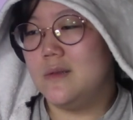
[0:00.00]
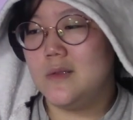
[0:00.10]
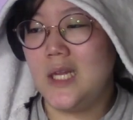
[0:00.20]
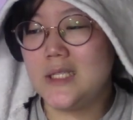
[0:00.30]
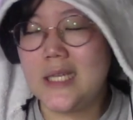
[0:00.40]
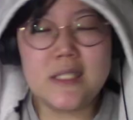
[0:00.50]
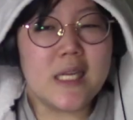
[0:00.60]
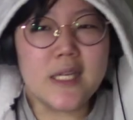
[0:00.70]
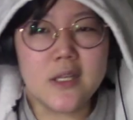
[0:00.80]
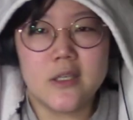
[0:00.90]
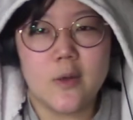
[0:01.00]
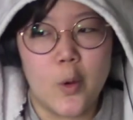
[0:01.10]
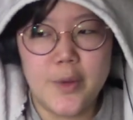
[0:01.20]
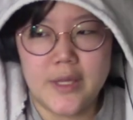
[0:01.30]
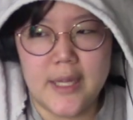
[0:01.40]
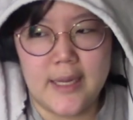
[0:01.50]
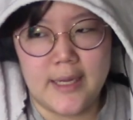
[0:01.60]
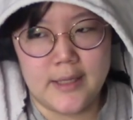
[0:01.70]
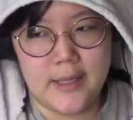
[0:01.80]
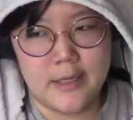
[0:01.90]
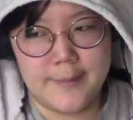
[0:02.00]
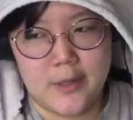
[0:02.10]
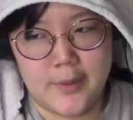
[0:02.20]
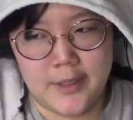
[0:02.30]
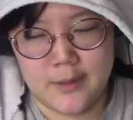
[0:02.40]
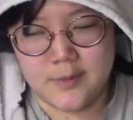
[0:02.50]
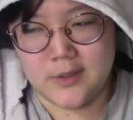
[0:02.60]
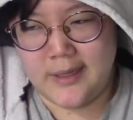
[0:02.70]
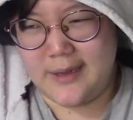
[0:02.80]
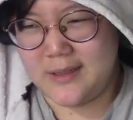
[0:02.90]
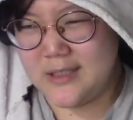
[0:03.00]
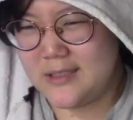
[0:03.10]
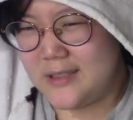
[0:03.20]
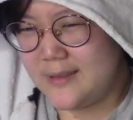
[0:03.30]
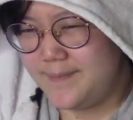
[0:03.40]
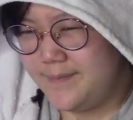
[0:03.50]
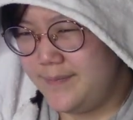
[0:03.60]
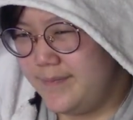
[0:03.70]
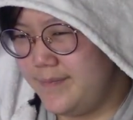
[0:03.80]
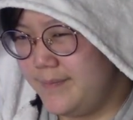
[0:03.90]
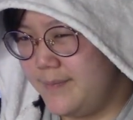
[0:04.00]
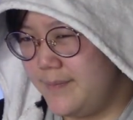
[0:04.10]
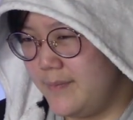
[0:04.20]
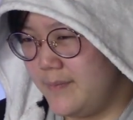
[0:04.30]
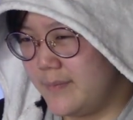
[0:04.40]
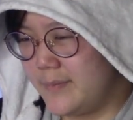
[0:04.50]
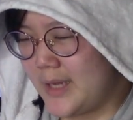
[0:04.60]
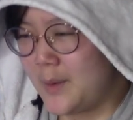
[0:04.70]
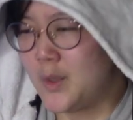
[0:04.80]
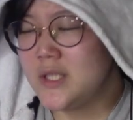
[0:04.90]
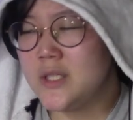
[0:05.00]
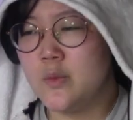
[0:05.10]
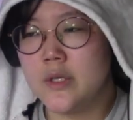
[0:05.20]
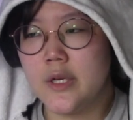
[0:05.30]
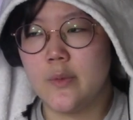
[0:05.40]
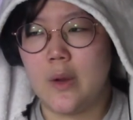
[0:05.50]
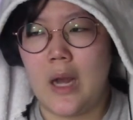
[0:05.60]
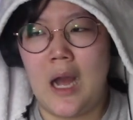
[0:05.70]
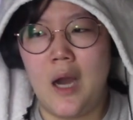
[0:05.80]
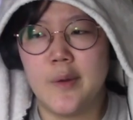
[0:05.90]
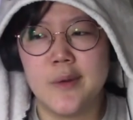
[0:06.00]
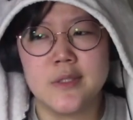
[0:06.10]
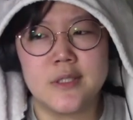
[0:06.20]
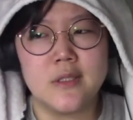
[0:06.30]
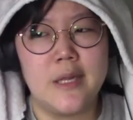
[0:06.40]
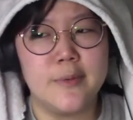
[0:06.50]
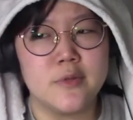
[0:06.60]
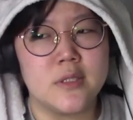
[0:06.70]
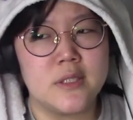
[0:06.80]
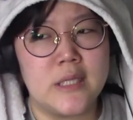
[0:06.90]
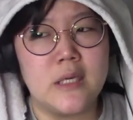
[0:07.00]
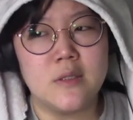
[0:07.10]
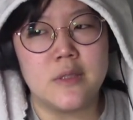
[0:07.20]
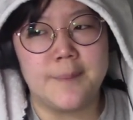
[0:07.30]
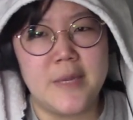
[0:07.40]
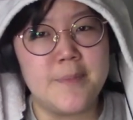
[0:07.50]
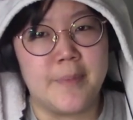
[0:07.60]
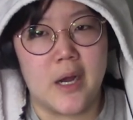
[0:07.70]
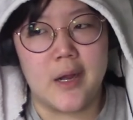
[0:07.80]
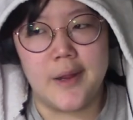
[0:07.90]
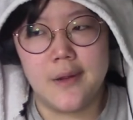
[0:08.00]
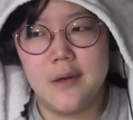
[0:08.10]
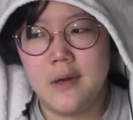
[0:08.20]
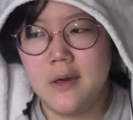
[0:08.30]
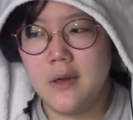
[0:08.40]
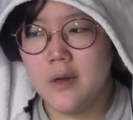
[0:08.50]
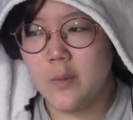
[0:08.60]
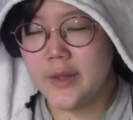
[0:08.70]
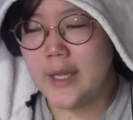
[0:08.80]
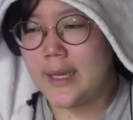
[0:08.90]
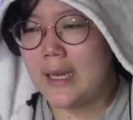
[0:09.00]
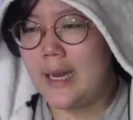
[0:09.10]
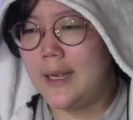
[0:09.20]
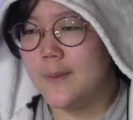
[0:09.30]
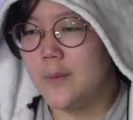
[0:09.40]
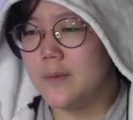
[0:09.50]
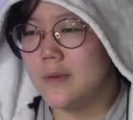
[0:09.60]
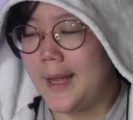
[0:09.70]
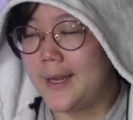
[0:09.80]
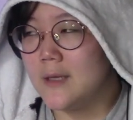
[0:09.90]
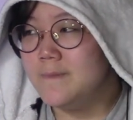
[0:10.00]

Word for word: That's like the only thing I can think about when it comes to that, because I was still wondering how he was still able to sell the meat pie when the guy like